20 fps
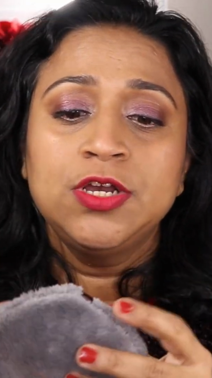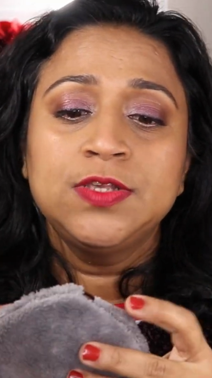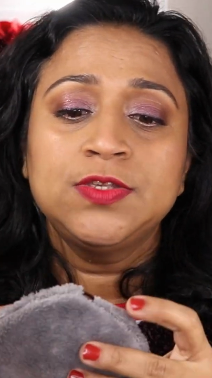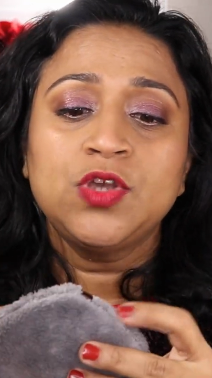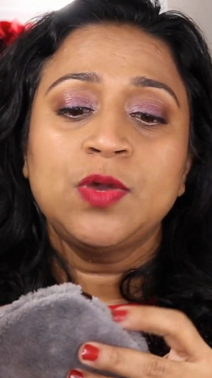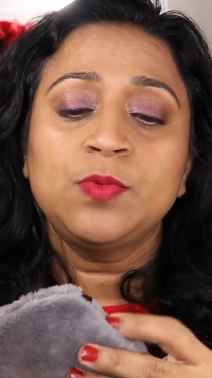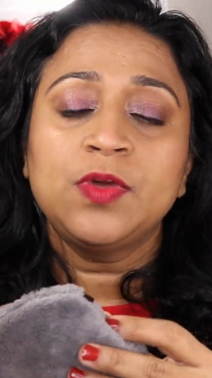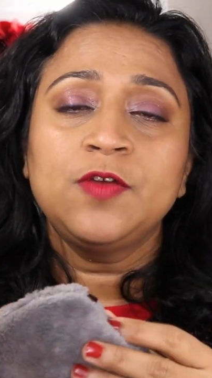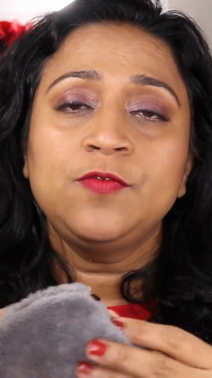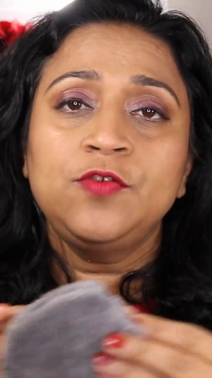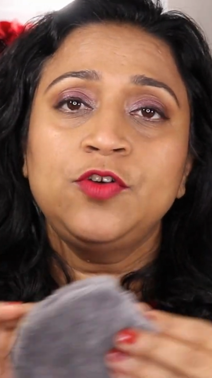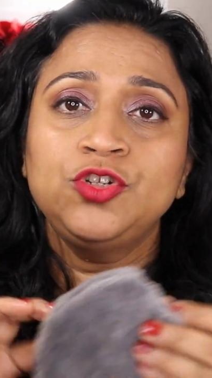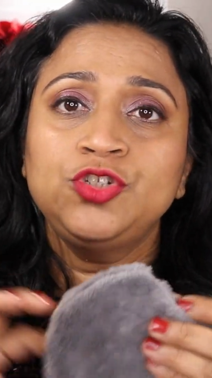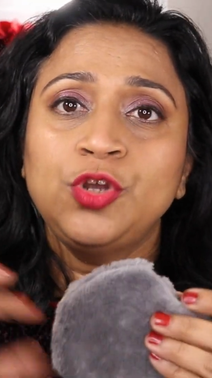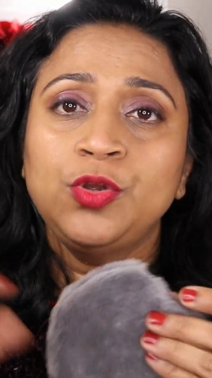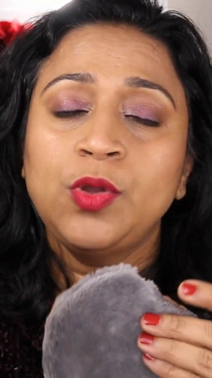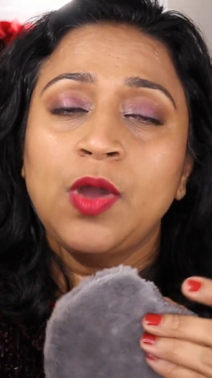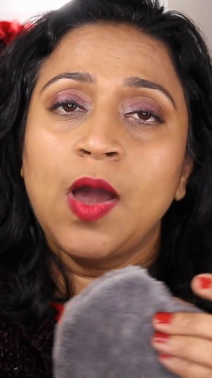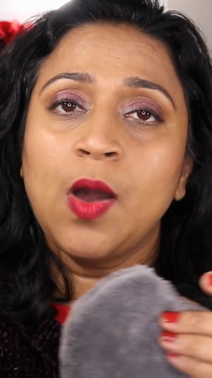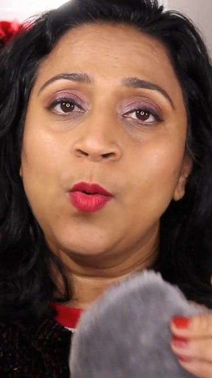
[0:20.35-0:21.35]
So I'm going to first show
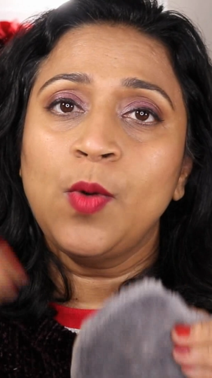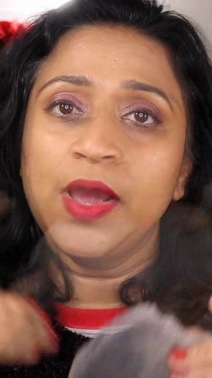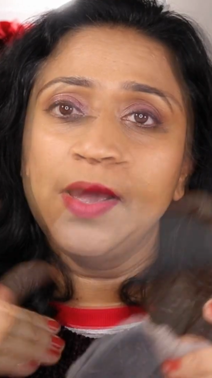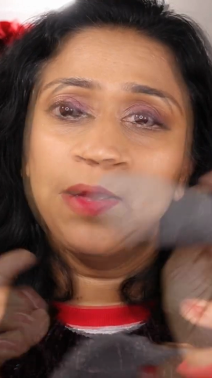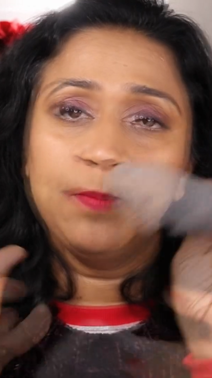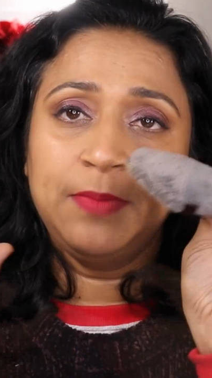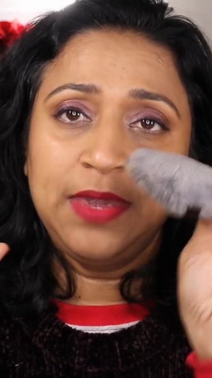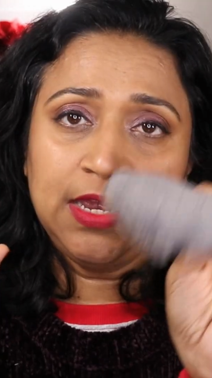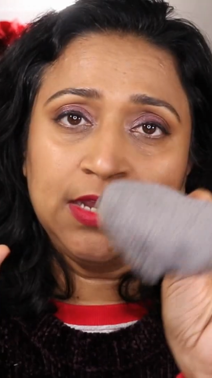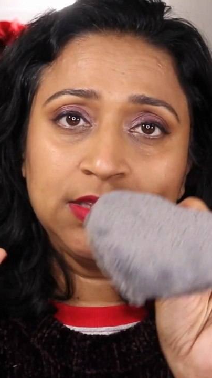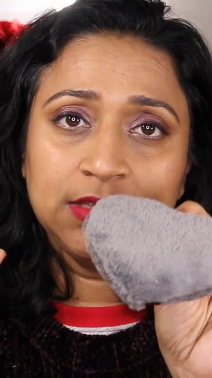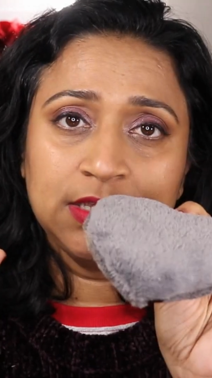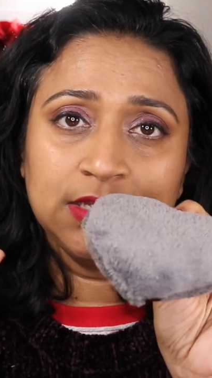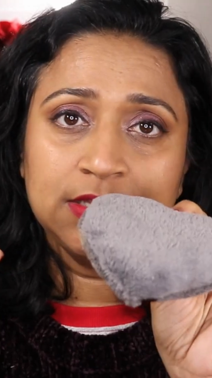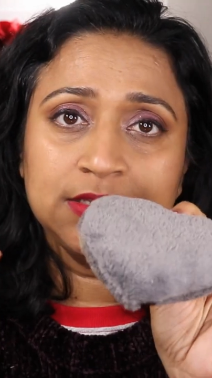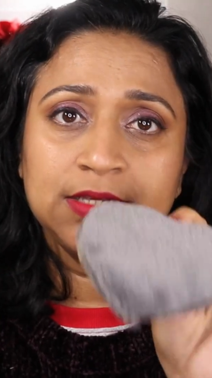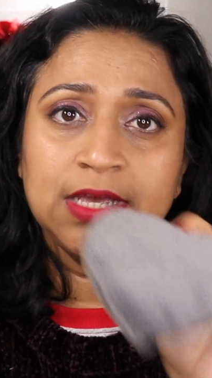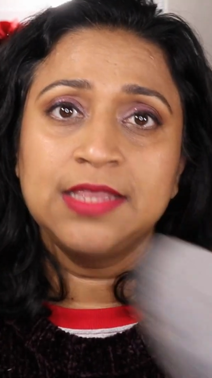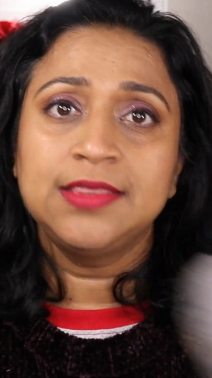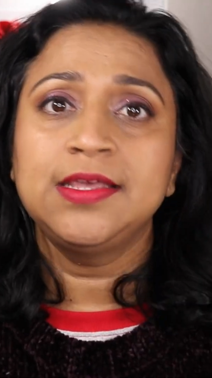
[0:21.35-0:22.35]
you how I made
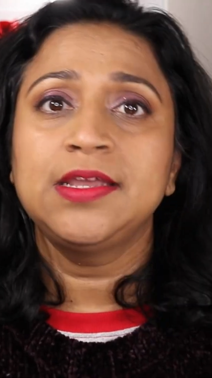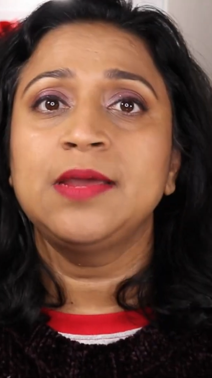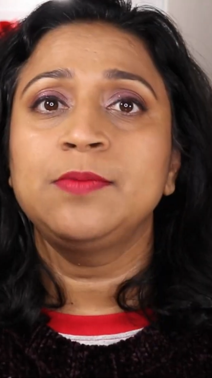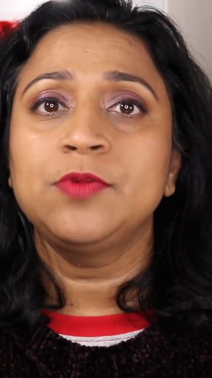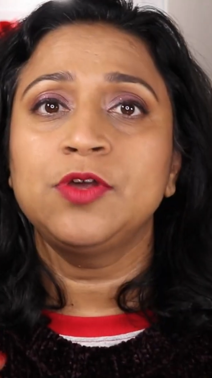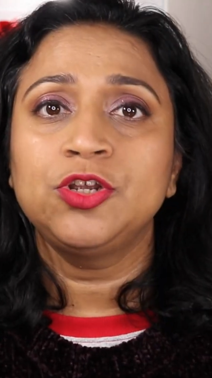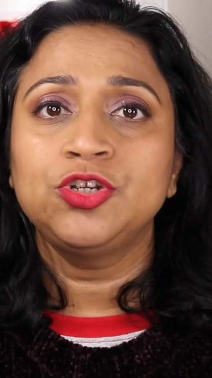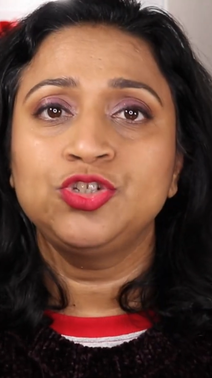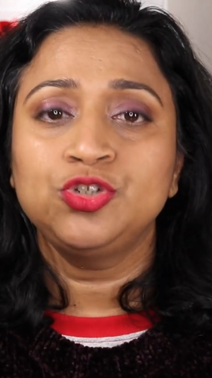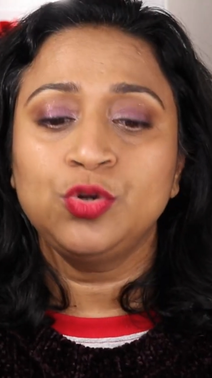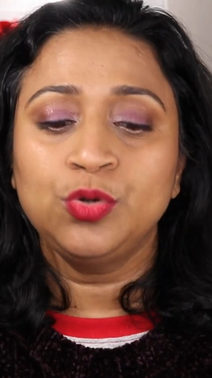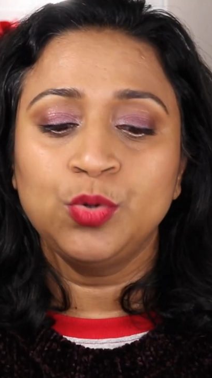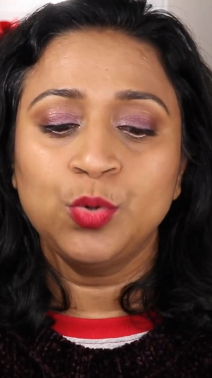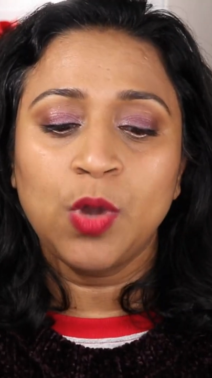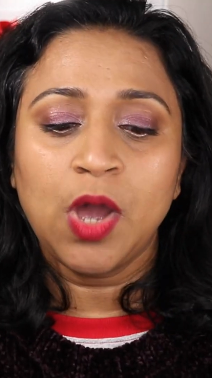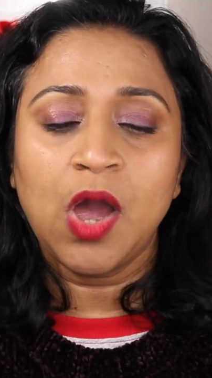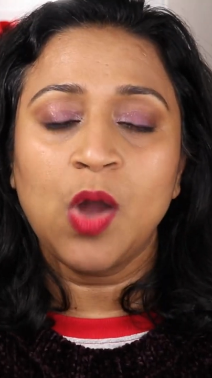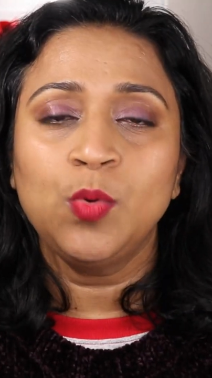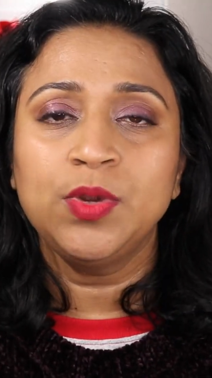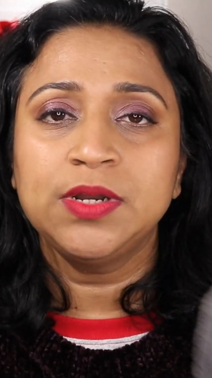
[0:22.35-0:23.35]
this, and then I'm going to show
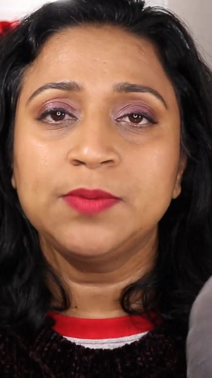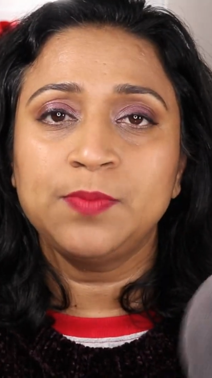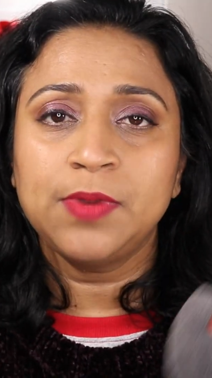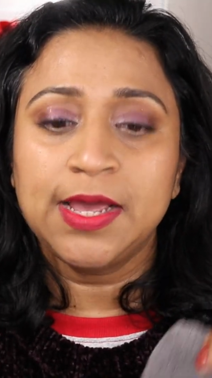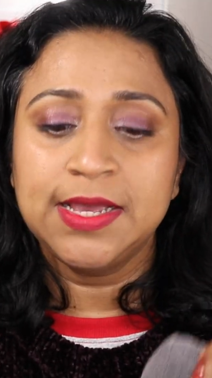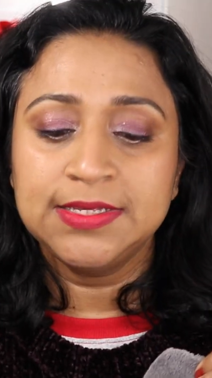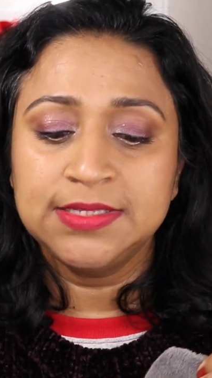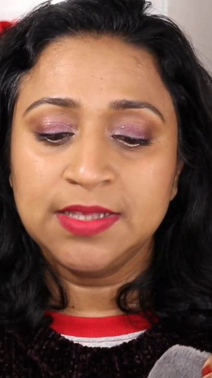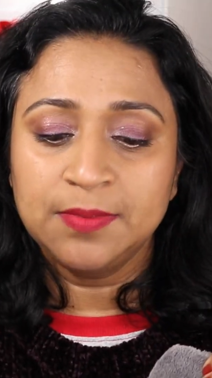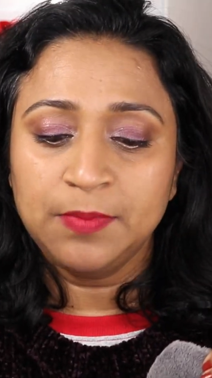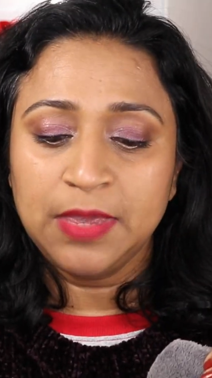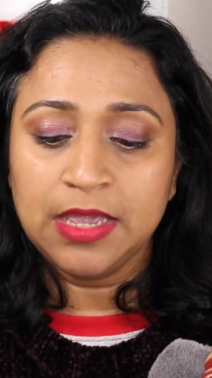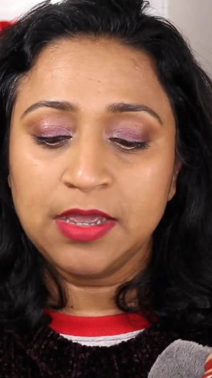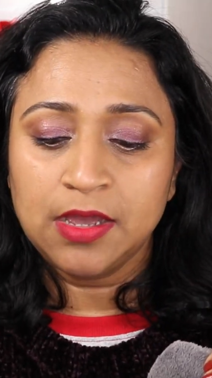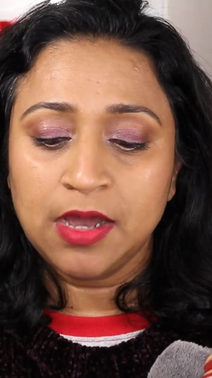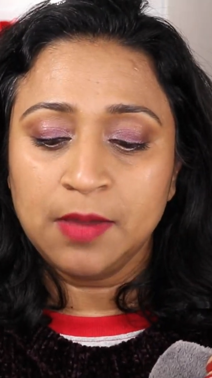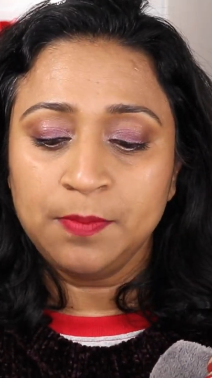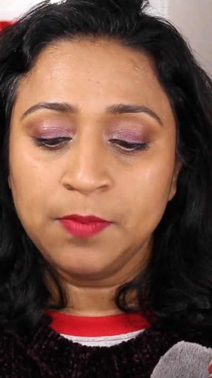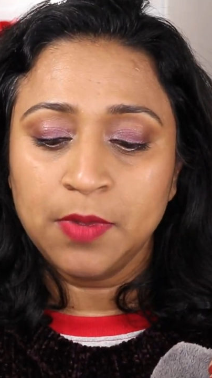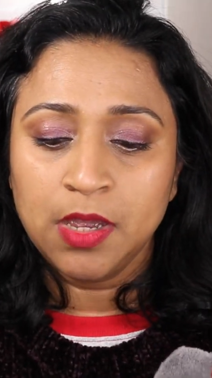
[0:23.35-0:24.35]
you how it applies the
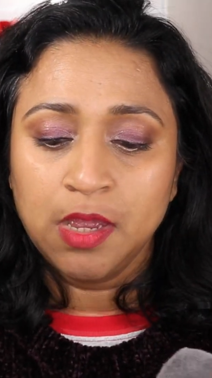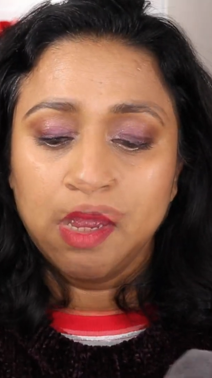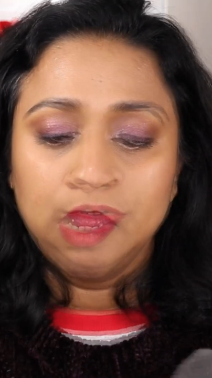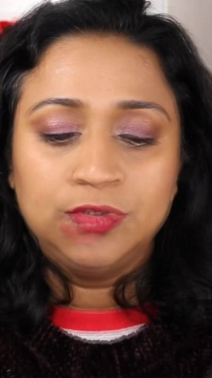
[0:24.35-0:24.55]
makeup.